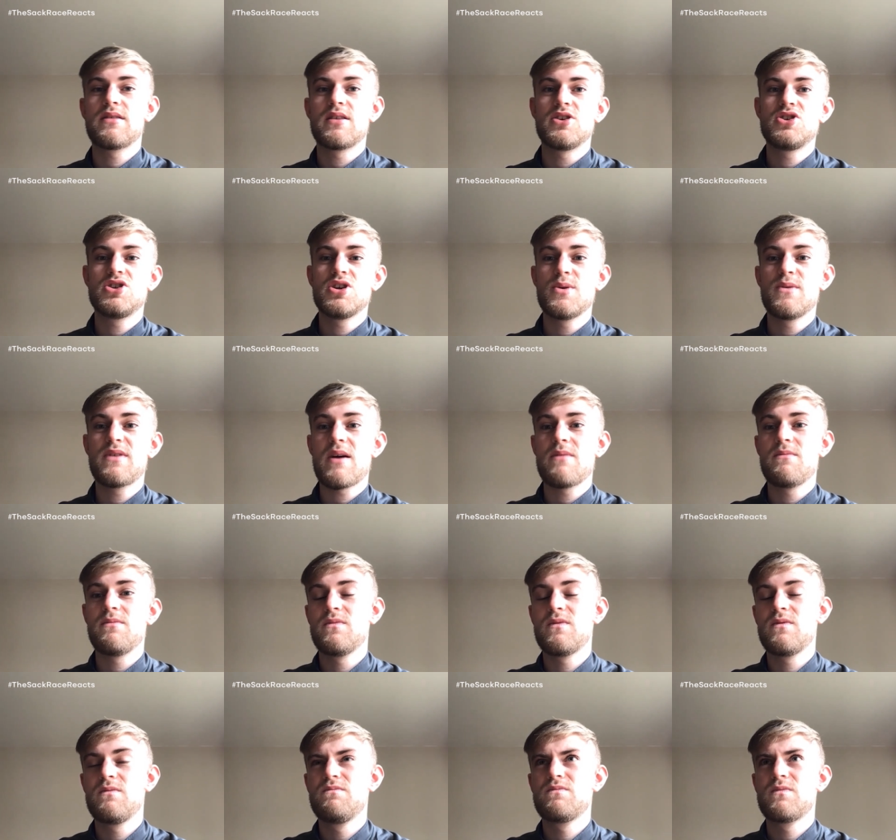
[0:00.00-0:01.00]
this year with them
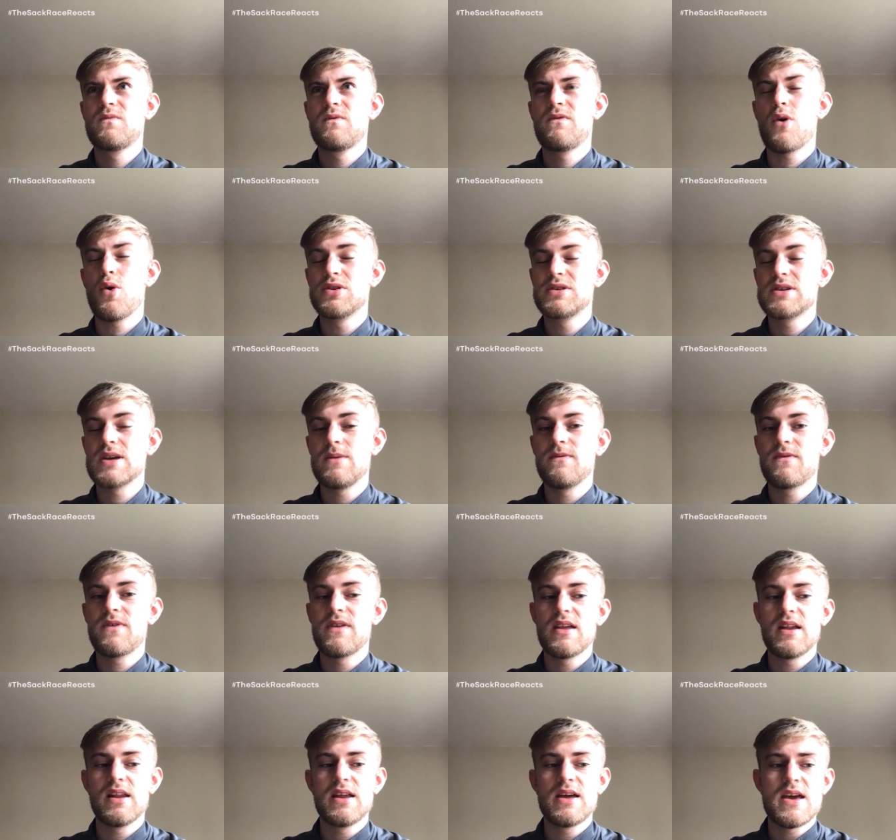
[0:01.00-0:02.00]
14th
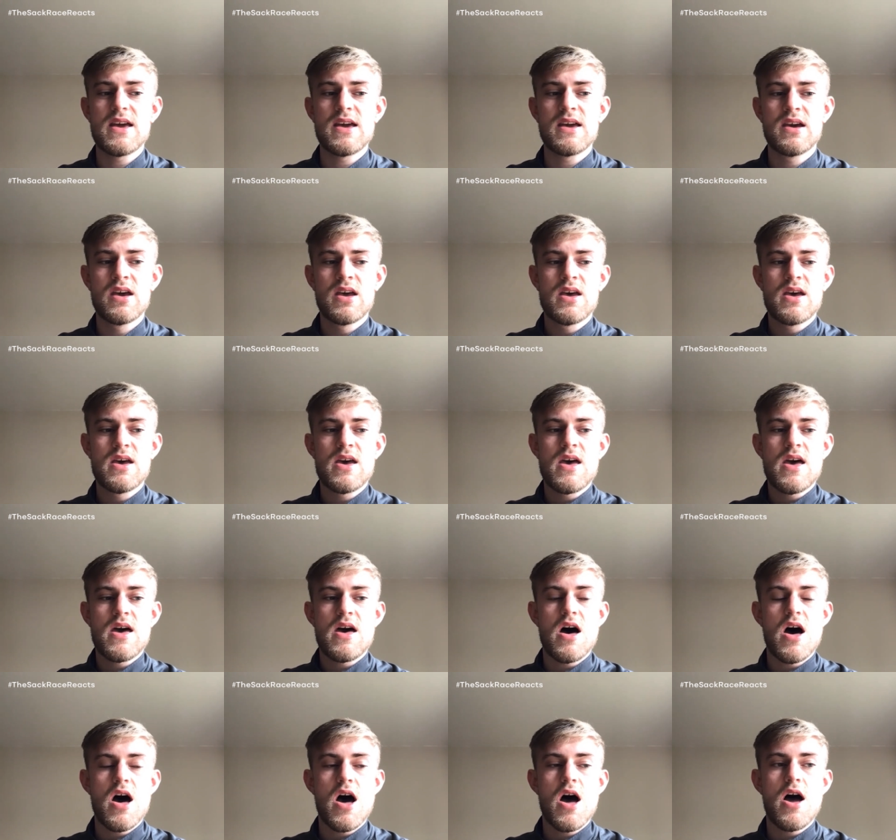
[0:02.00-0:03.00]
in the league.
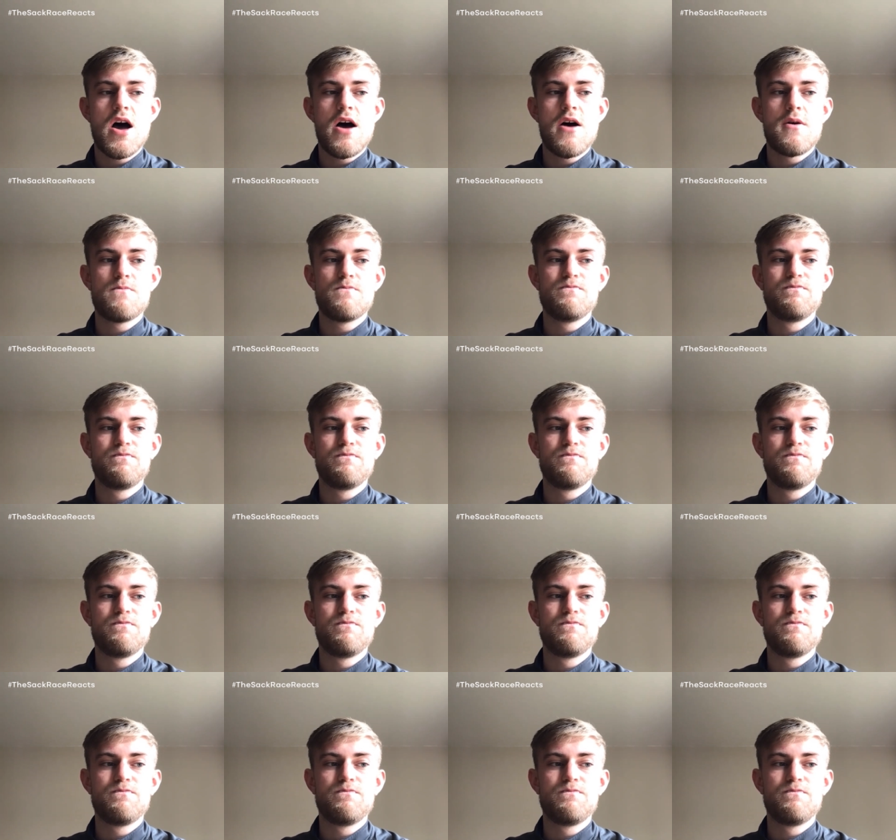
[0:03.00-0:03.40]
I